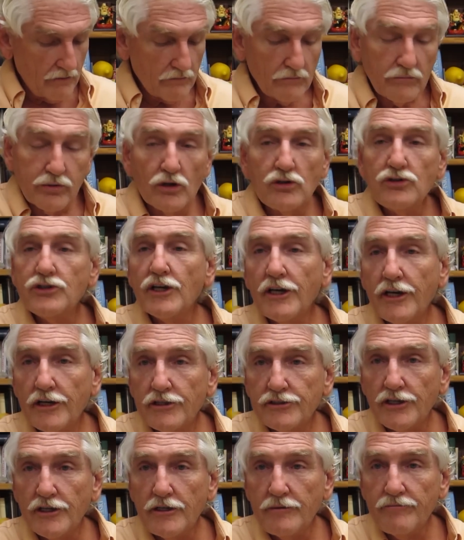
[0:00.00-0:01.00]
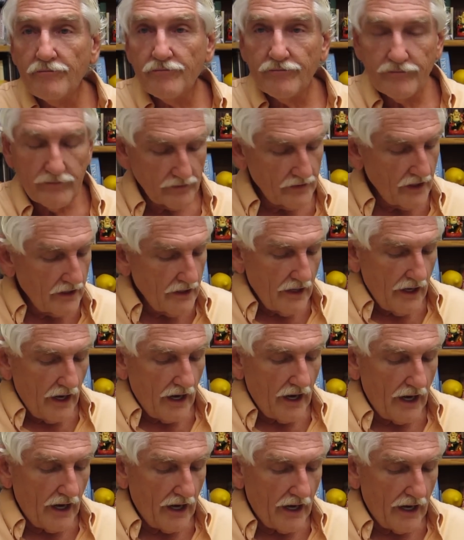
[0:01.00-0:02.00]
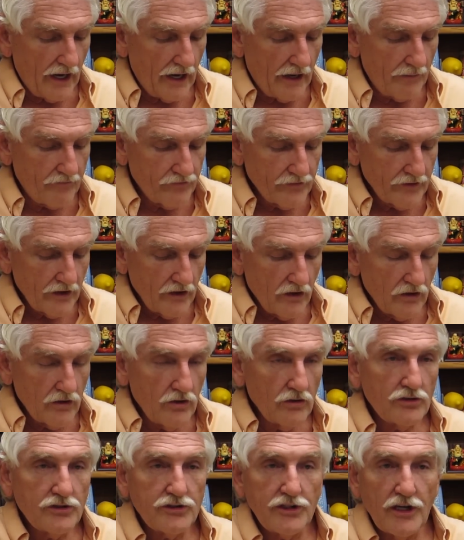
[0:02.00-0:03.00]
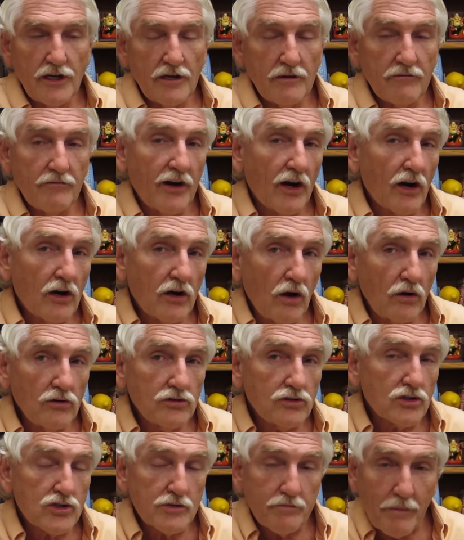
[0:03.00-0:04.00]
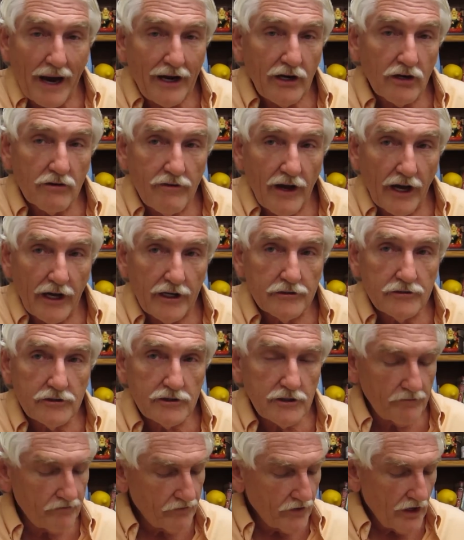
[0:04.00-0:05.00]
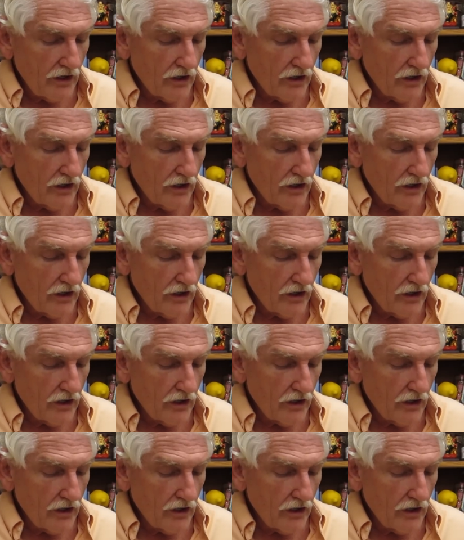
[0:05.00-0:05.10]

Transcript: bruising easy, you see varicose or spider veins,